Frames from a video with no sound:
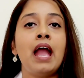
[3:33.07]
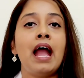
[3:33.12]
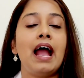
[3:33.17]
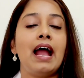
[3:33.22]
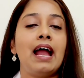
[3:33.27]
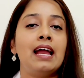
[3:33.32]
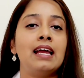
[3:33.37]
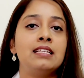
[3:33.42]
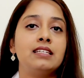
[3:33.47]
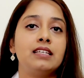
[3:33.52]

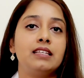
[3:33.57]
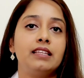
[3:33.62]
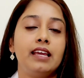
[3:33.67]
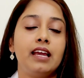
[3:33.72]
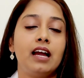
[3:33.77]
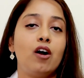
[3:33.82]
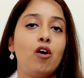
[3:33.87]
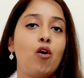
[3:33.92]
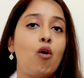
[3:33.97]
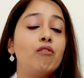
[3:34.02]
and
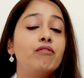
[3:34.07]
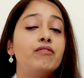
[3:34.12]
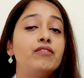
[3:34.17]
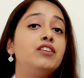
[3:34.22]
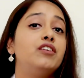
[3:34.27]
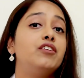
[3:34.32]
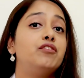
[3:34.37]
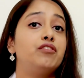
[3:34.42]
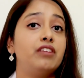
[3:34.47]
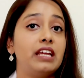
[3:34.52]
they are
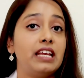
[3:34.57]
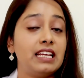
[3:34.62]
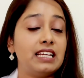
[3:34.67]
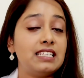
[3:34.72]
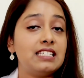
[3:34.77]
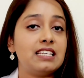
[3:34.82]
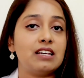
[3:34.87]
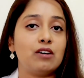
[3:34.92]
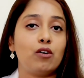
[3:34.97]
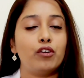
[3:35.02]
often
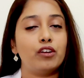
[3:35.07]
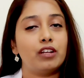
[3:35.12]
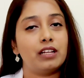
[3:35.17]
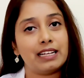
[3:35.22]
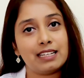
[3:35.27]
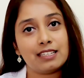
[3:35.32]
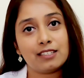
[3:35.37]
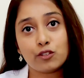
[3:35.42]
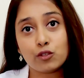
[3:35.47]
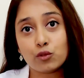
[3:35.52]
raised or a
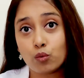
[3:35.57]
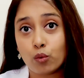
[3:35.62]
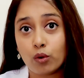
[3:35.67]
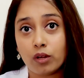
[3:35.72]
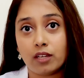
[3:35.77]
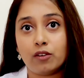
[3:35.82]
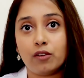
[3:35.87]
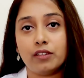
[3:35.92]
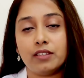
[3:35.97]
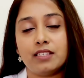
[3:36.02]
little
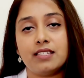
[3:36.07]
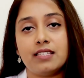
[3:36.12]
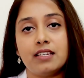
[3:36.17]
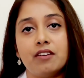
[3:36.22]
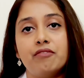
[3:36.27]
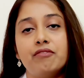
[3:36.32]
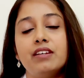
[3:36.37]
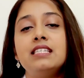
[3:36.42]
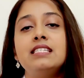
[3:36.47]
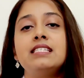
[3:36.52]
swollen on the
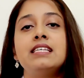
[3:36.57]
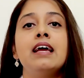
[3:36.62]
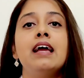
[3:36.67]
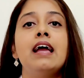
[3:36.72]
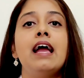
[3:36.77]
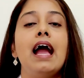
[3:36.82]
surface,